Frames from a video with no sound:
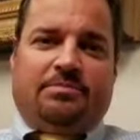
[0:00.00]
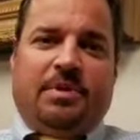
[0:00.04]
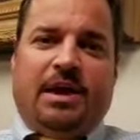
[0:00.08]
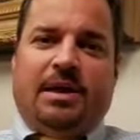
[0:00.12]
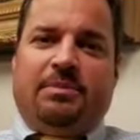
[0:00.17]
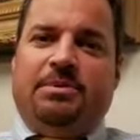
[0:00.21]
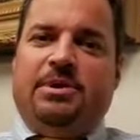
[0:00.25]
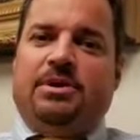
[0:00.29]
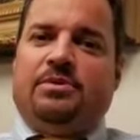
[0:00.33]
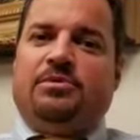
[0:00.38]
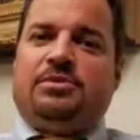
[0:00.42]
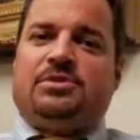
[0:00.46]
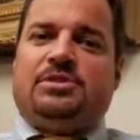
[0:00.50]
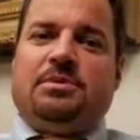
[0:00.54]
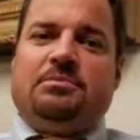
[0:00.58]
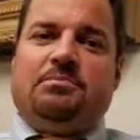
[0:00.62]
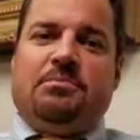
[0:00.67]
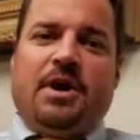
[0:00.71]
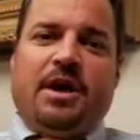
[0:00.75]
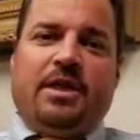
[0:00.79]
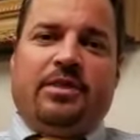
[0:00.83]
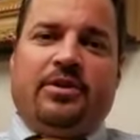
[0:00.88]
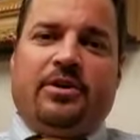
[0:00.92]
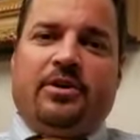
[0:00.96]
Maybe it was a
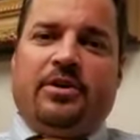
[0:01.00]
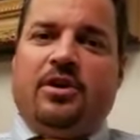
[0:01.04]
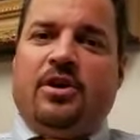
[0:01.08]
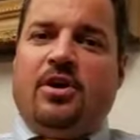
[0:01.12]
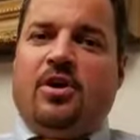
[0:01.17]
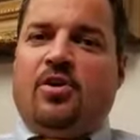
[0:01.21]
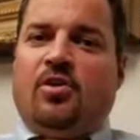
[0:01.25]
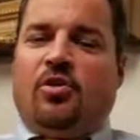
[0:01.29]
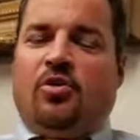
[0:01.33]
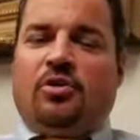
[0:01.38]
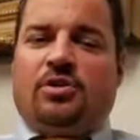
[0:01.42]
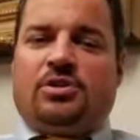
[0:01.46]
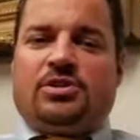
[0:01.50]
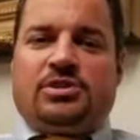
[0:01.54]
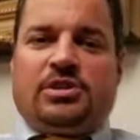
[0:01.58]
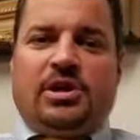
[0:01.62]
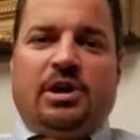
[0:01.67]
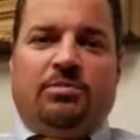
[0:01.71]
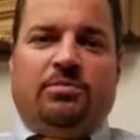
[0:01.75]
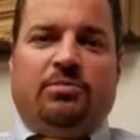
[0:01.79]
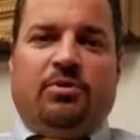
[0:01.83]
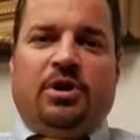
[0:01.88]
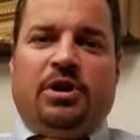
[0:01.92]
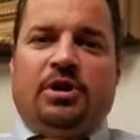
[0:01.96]
mother or
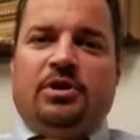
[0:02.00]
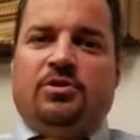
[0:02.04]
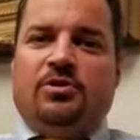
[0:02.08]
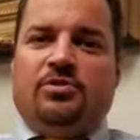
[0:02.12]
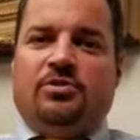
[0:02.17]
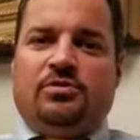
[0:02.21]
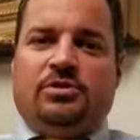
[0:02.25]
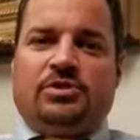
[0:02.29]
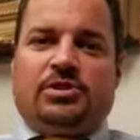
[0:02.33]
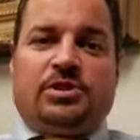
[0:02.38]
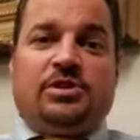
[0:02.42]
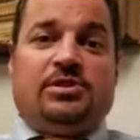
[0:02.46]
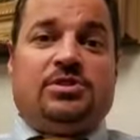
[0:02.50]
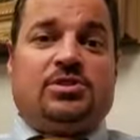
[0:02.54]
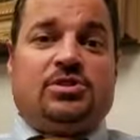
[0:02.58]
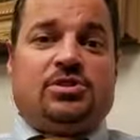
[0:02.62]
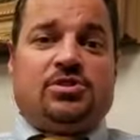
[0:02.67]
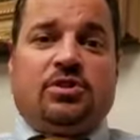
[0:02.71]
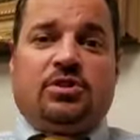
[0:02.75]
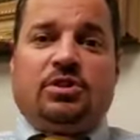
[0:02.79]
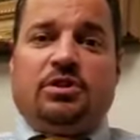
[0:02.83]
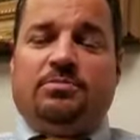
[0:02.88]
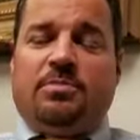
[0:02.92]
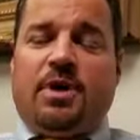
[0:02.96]
someone who was
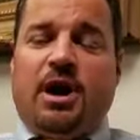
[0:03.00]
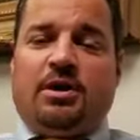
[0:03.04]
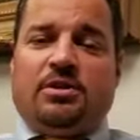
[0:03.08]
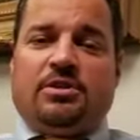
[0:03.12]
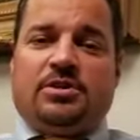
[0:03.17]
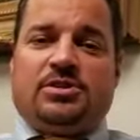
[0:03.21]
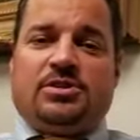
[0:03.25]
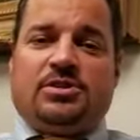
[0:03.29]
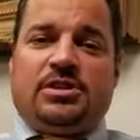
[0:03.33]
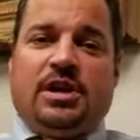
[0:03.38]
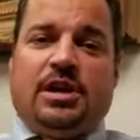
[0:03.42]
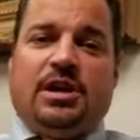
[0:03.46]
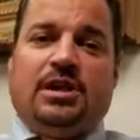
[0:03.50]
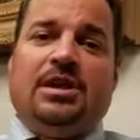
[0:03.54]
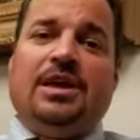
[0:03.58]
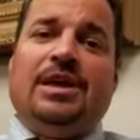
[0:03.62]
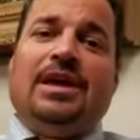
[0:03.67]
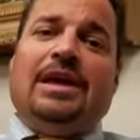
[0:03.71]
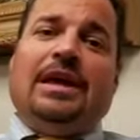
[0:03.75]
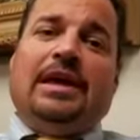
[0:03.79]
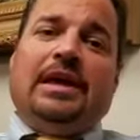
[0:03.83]
concerned about her son.